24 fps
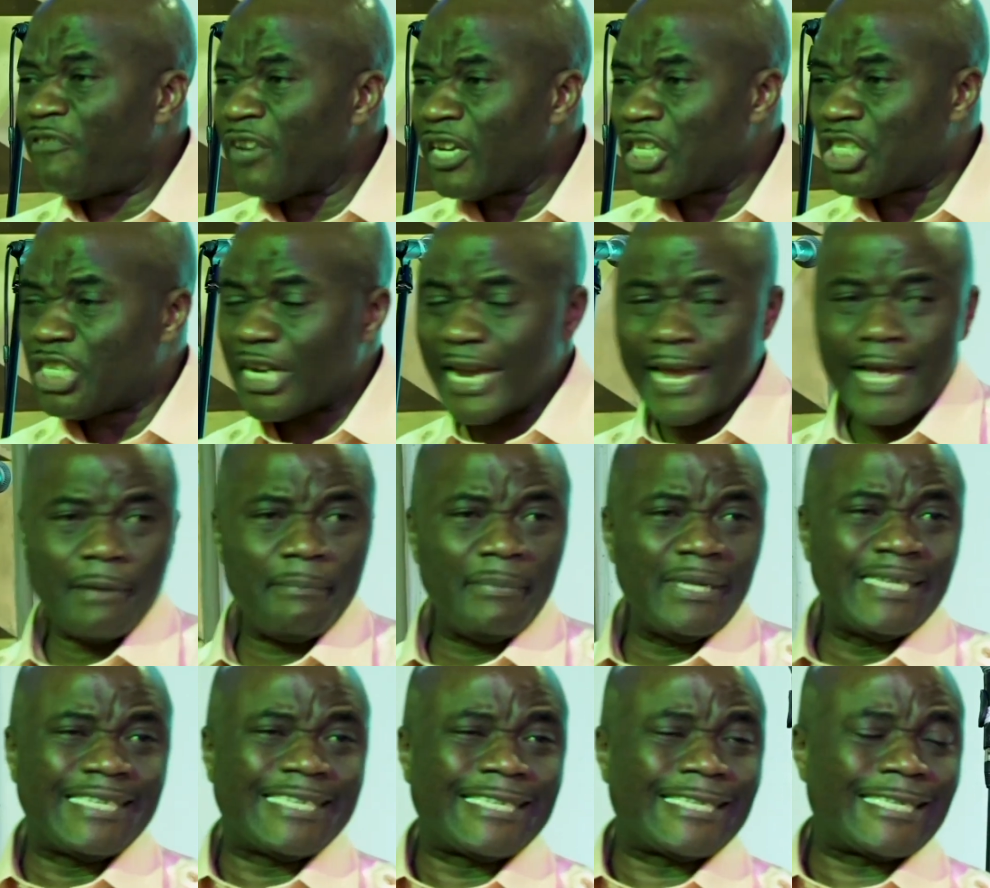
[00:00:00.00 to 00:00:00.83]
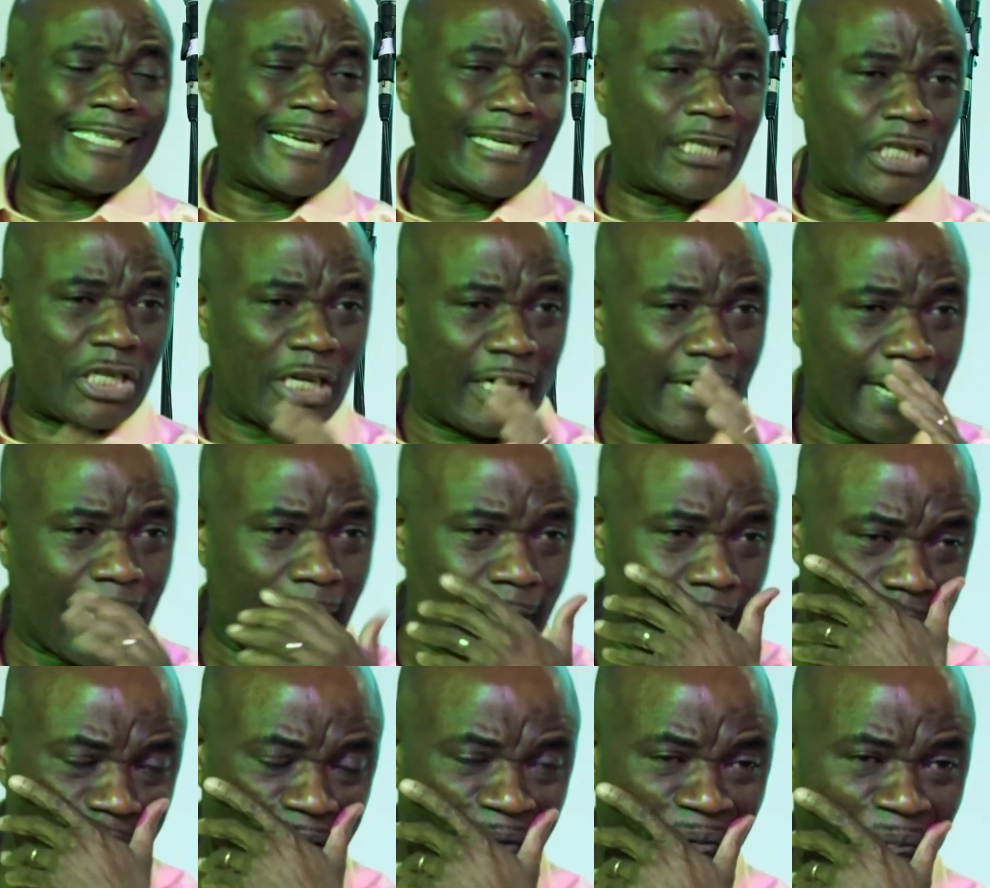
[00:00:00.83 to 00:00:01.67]
traffic jam is such
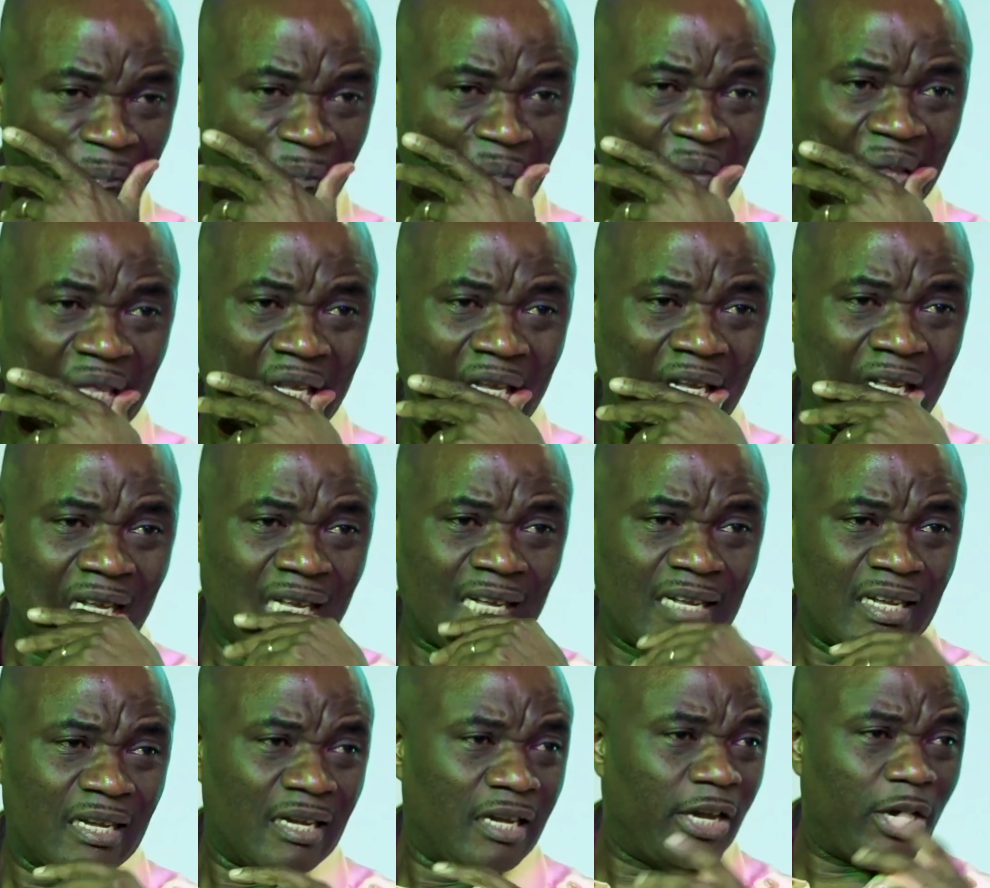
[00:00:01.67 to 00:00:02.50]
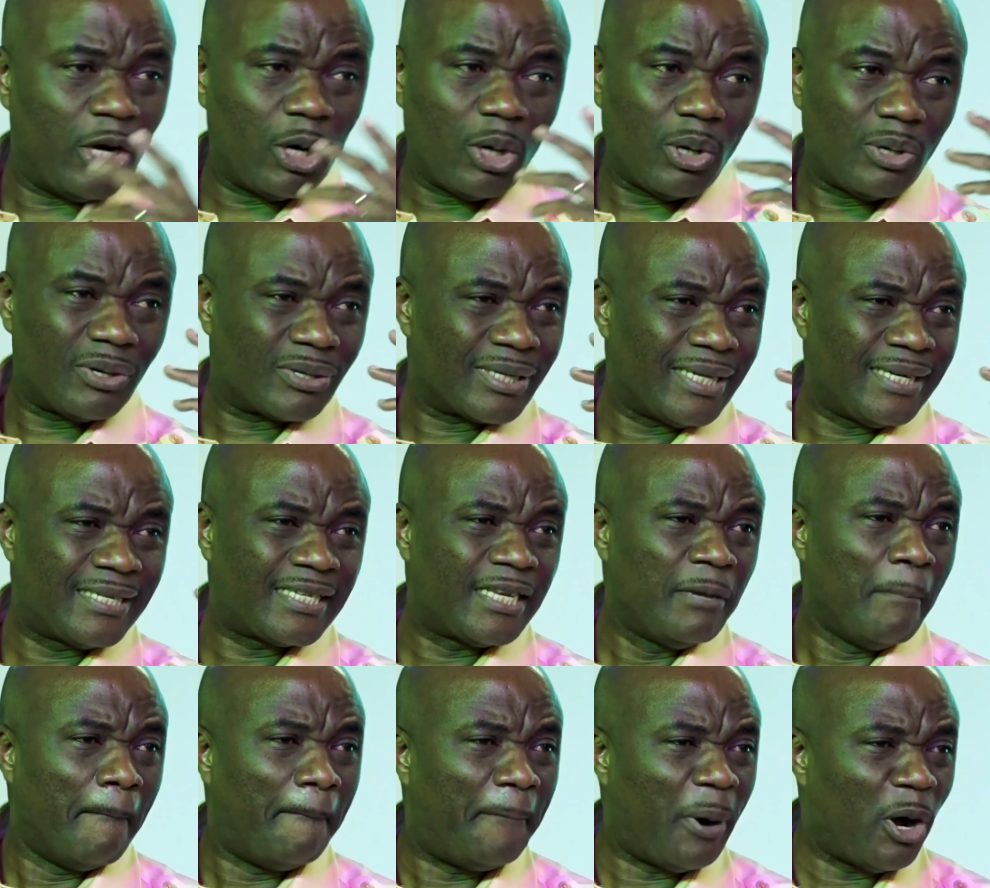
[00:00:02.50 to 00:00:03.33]
that, you know,
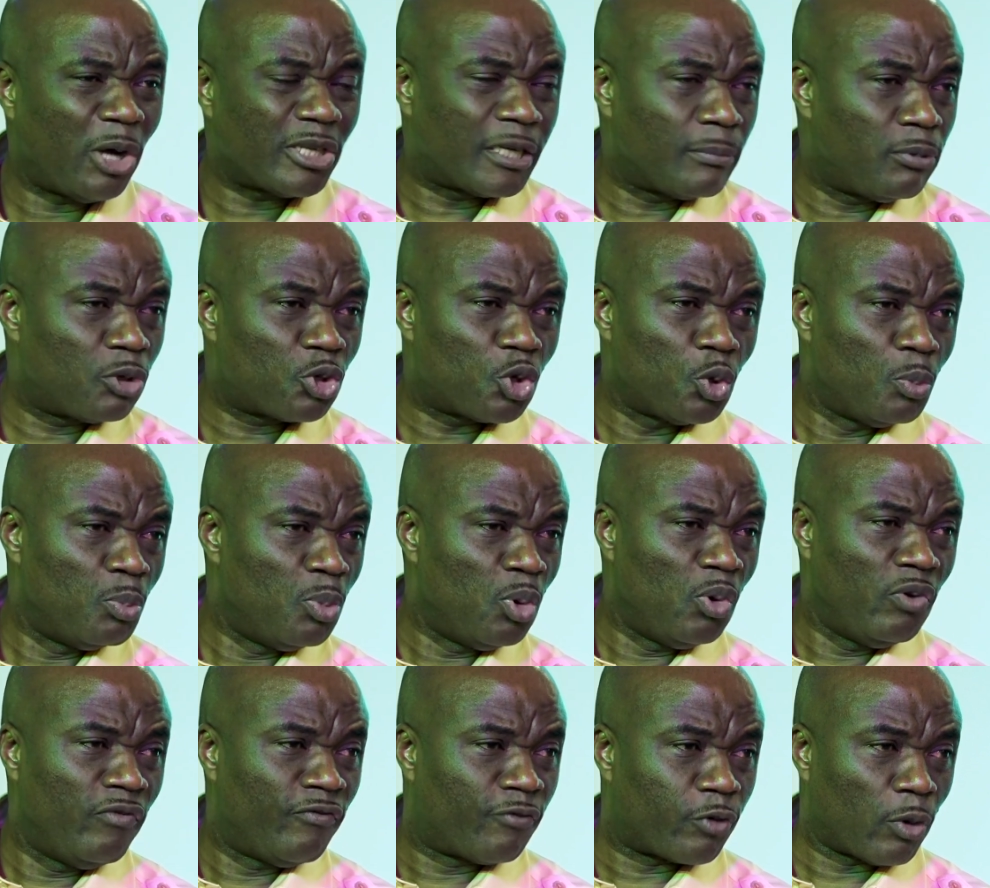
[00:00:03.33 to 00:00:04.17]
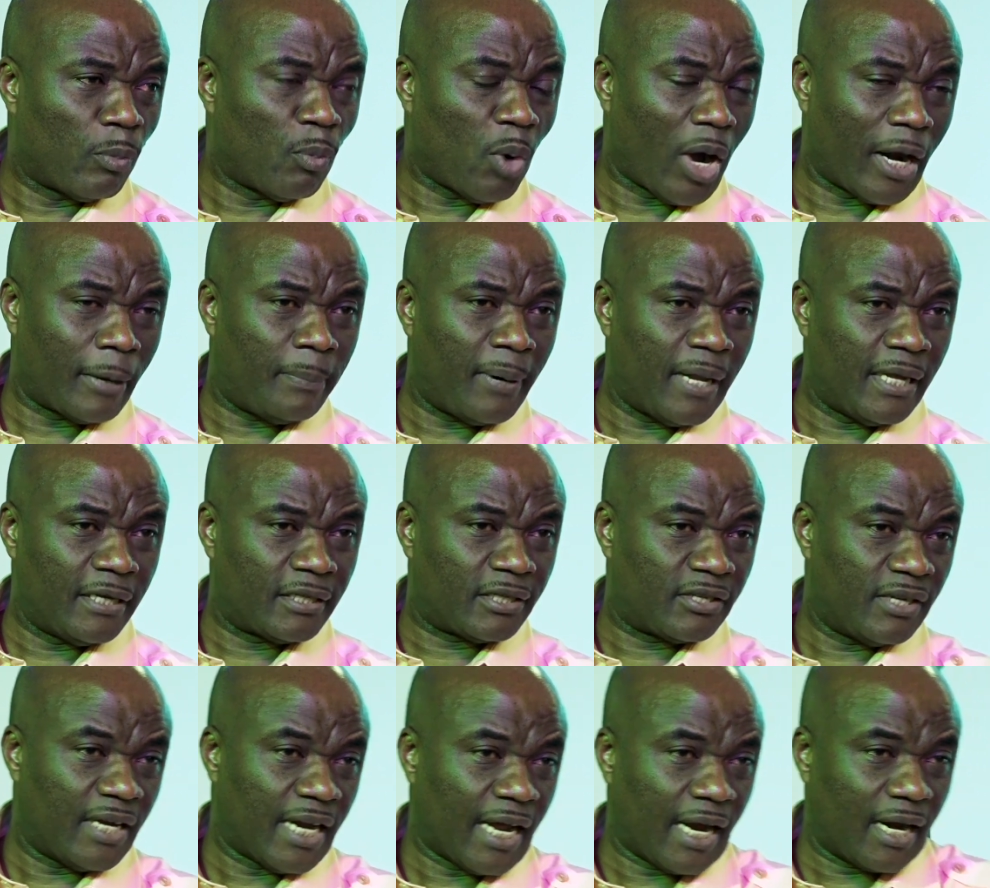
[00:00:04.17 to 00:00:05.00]
it's impossible to move from one
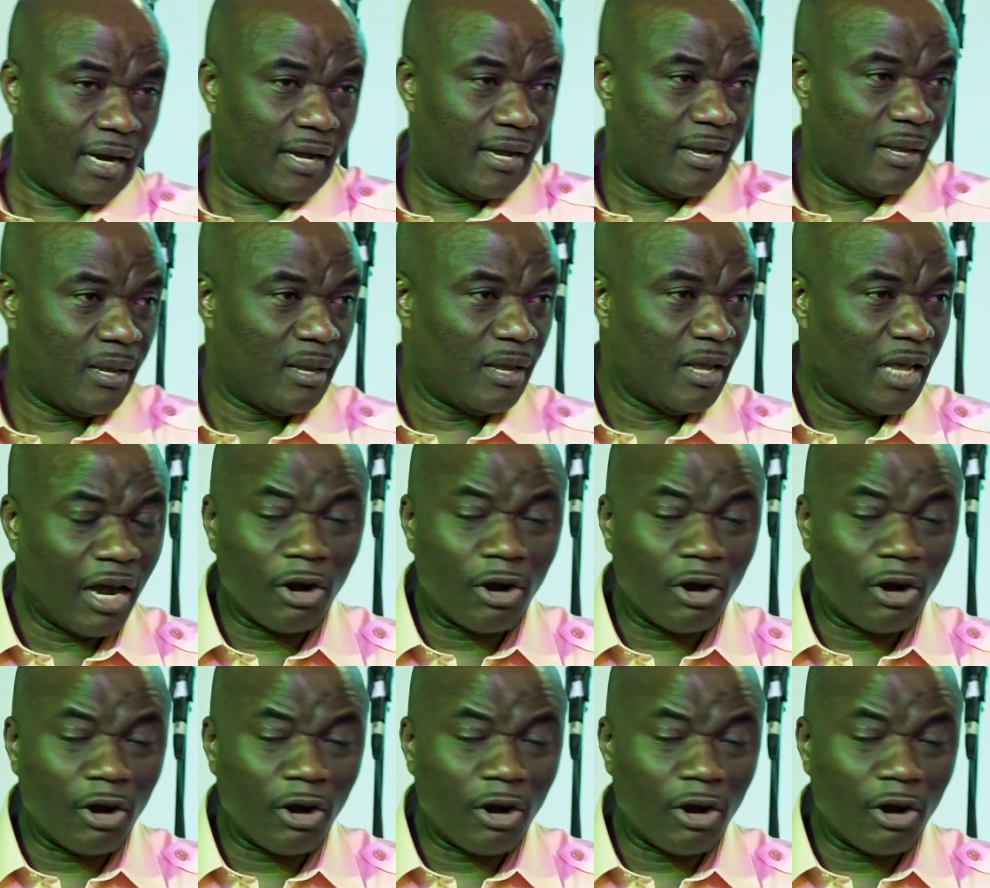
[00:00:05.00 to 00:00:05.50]
place to another.